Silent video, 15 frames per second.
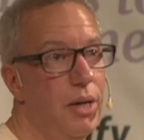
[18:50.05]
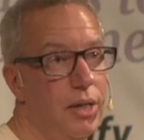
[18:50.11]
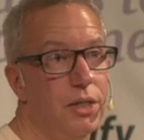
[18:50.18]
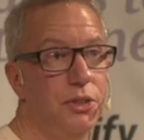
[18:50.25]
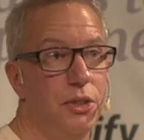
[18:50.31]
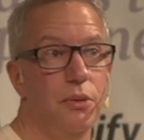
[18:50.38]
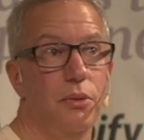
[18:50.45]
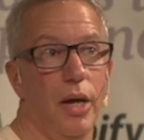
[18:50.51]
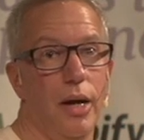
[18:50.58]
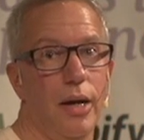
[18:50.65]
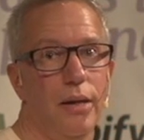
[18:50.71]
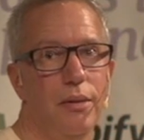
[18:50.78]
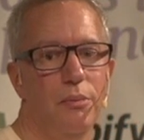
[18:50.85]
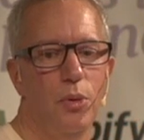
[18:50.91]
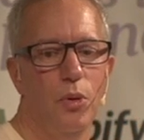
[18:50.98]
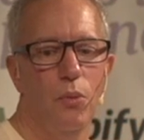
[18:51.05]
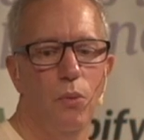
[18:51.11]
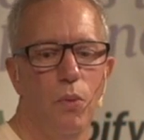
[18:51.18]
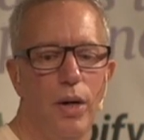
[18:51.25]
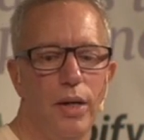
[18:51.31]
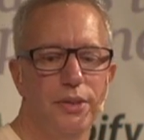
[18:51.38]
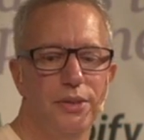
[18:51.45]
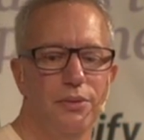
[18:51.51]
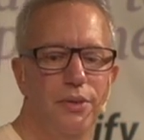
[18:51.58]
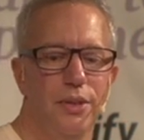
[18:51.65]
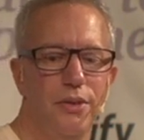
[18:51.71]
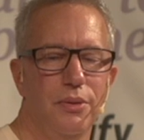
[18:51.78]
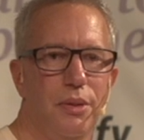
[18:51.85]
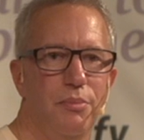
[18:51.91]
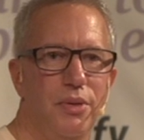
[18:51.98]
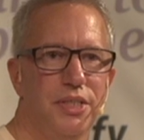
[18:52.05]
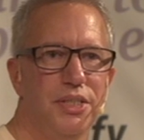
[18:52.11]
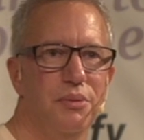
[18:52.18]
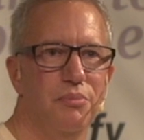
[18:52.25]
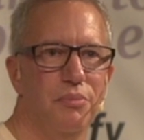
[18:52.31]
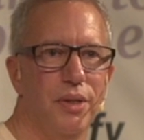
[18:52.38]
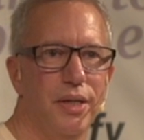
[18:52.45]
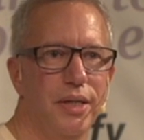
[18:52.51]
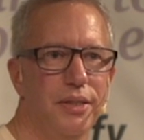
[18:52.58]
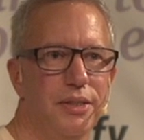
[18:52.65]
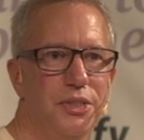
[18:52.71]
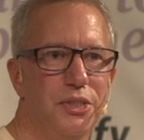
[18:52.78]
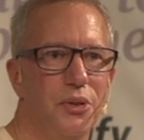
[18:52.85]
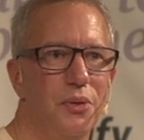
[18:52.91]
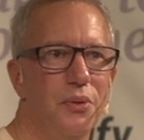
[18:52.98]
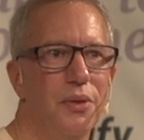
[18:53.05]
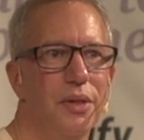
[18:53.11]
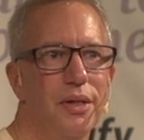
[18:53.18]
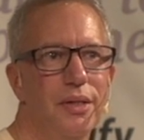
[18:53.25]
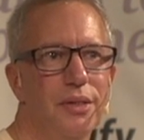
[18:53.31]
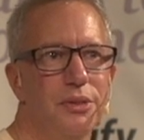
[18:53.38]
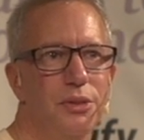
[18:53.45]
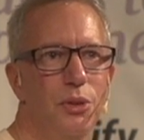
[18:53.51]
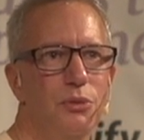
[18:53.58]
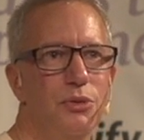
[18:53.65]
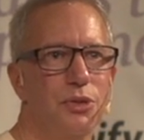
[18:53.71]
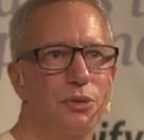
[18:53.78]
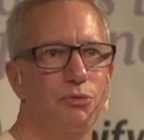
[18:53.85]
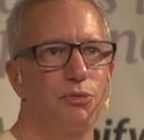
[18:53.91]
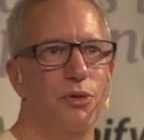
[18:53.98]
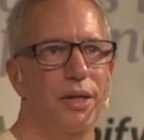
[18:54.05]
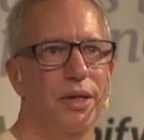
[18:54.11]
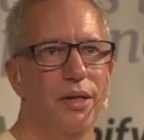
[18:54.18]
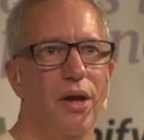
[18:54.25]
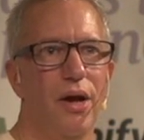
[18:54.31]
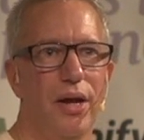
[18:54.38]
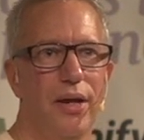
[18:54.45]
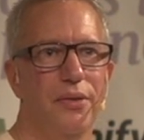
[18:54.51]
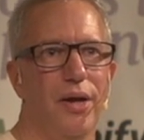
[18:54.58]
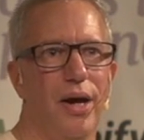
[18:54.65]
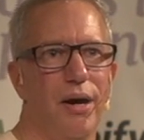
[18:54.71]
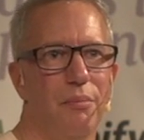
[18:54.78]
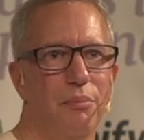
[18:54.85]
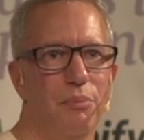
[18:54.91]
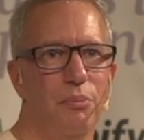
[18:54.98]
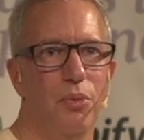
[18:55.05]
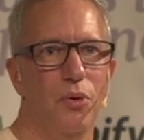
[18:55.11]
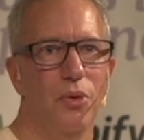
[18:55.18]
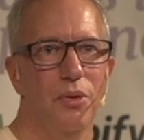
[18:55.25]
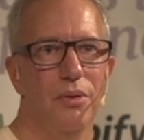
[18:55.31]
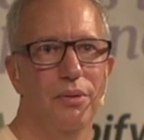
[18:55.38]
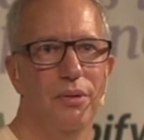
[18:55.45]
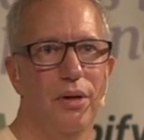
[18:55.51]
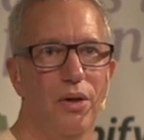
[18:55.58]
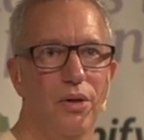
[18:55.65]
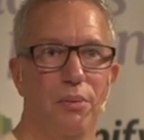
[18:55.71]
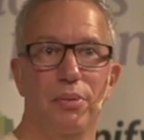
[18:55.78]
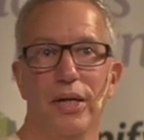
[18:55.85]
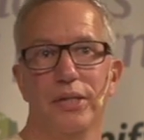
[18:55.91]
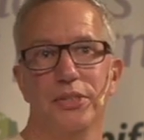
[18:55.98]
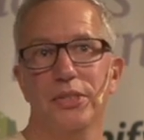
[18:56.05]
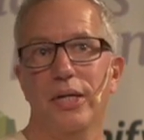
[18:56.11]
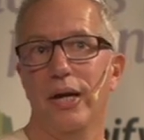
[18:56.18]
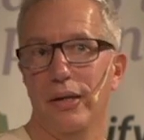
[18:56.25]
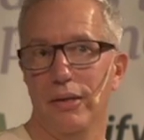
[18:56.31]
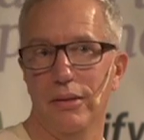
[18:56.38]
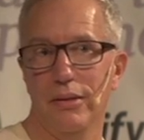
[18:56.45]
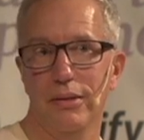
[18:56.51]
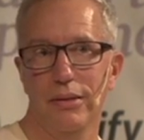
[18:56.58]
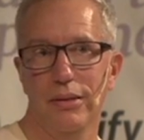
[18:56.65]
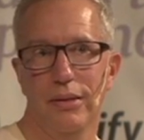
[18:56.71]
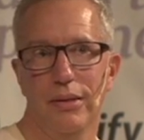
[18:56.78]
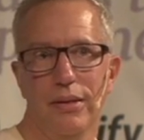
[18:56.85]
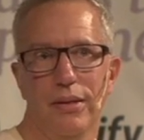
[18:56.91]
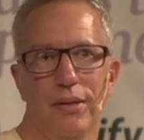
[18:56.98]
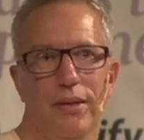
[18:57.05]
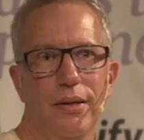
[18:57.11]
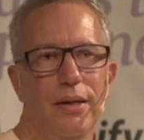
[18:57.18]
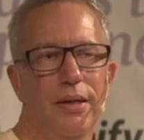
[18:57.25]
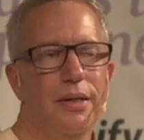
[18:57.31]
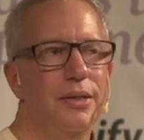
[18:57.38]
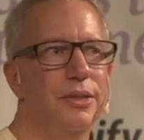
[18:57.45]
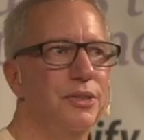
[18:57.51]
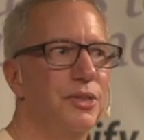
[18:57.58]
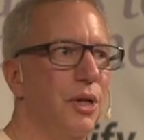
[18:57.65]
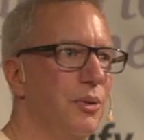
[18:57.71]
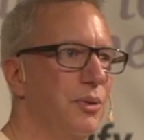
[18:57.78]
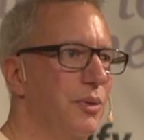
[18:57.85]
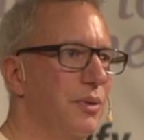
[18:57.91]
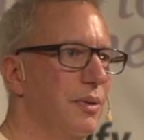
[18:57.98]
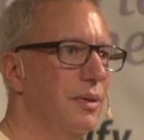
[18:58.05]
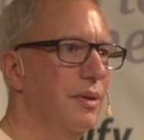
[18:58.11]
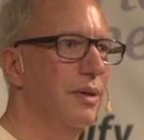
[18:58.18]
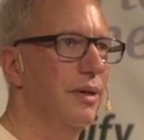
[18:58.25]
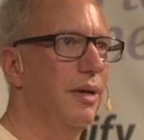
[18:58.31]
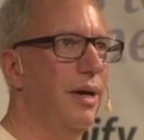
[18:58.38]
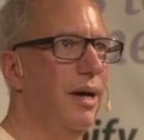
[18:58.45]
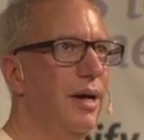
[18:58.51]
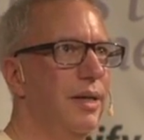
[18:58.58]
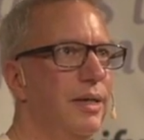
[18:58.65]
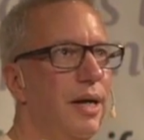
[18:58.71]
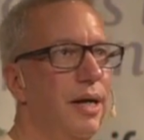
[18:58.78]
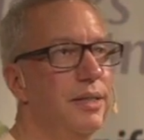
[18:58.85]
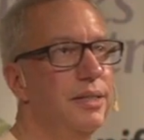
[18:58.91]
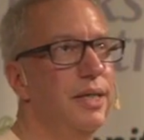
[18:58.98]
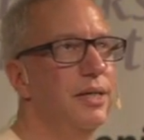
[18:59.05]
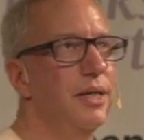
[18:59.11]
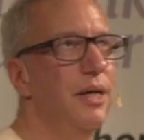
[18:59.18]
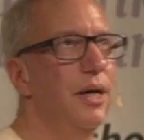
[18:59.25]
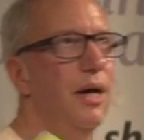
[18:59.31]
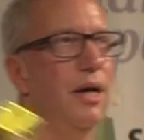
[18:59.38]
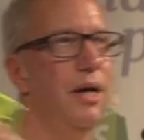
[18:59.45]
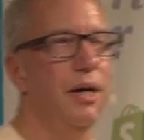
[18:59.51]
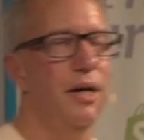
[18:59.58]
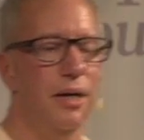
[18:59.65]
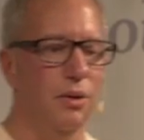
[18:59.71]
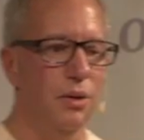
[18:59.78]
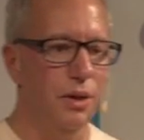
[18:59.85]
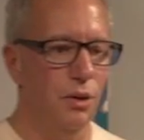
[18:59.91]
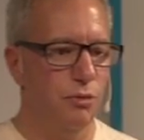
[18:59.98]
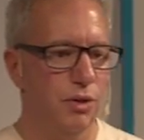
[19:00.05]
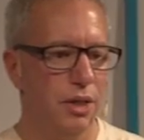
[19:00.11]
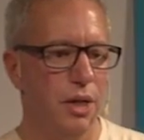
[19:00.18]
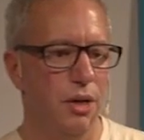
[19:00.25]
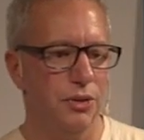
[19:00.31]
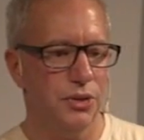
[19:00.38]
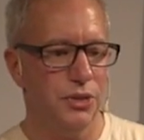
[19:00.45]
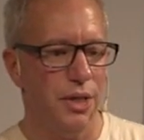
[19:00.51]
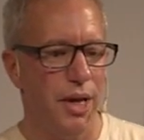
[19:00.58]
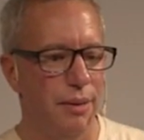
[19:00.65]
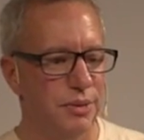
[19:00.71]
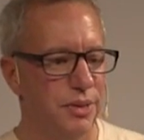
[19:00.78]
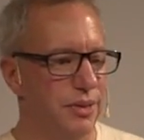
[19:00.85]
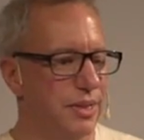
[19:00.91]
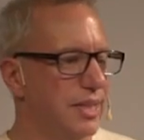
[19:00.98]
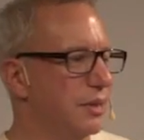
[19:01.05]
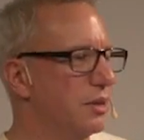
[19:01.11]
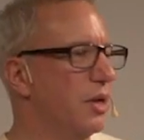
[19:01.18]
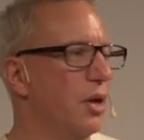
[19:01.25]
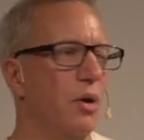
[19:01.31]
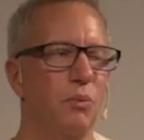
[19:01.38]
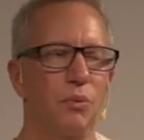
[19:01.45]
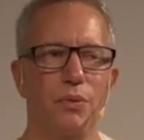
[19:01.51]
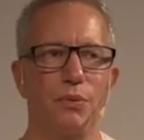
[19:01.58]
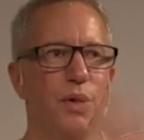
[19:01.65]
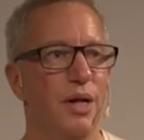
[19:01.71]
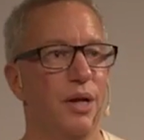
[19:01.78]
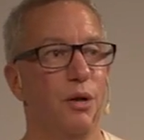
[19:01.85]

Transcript: I could do that. But why don't you commission me to do something like that, but on a bigger scale? So I did another concept, and they said, no, we really